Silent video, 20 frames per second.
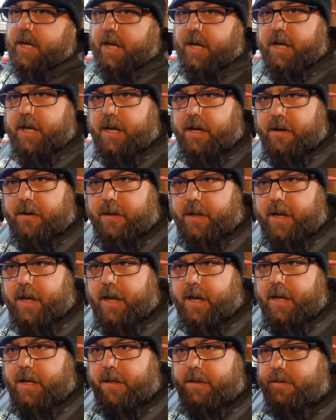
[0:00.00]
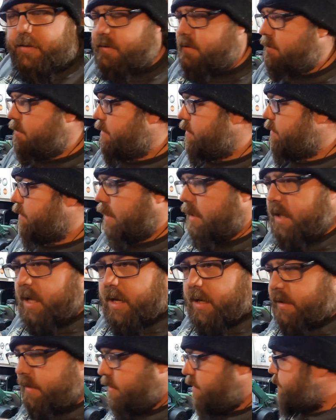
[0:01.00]
kit here that has a
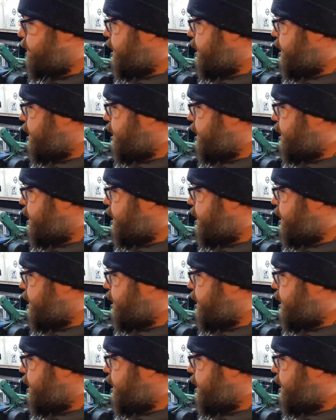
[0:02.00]
lot of the